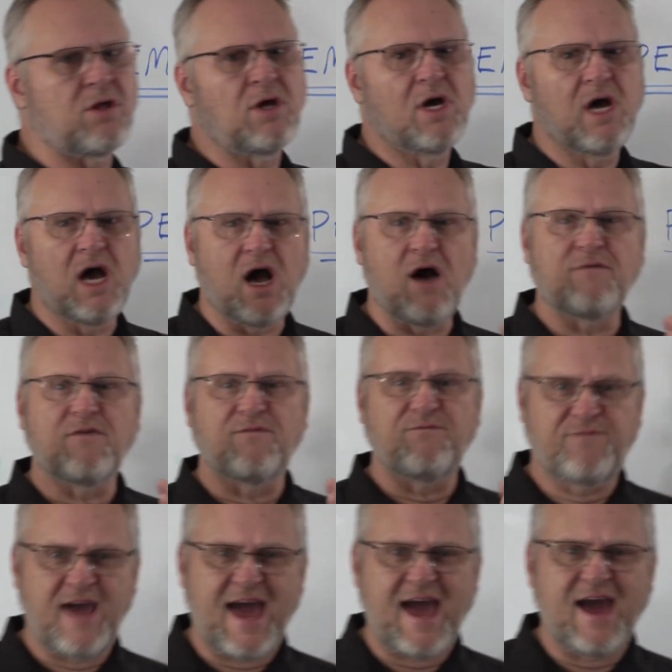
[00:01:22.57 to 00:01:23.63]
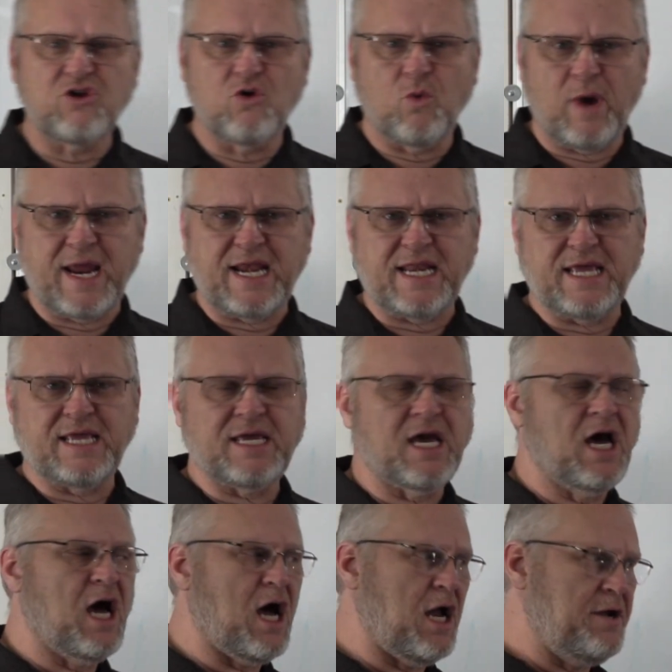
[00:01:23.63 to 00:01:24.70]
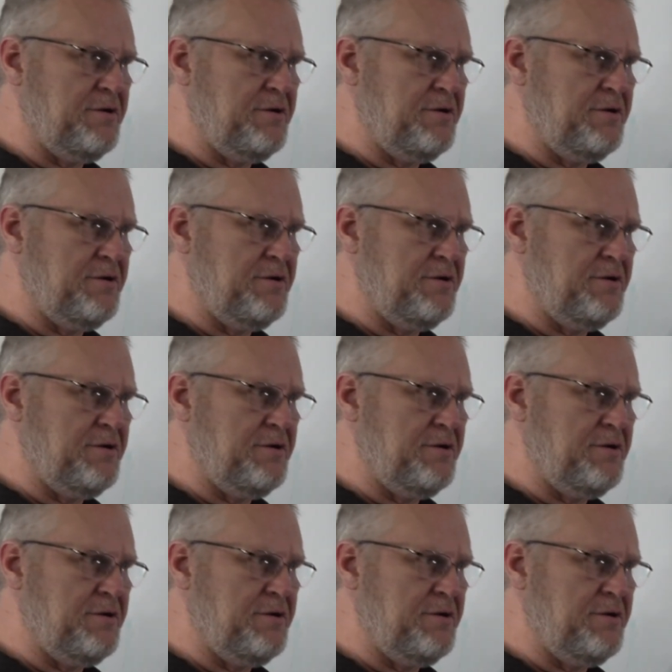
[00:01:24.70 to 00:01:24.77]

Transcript: of evaluating a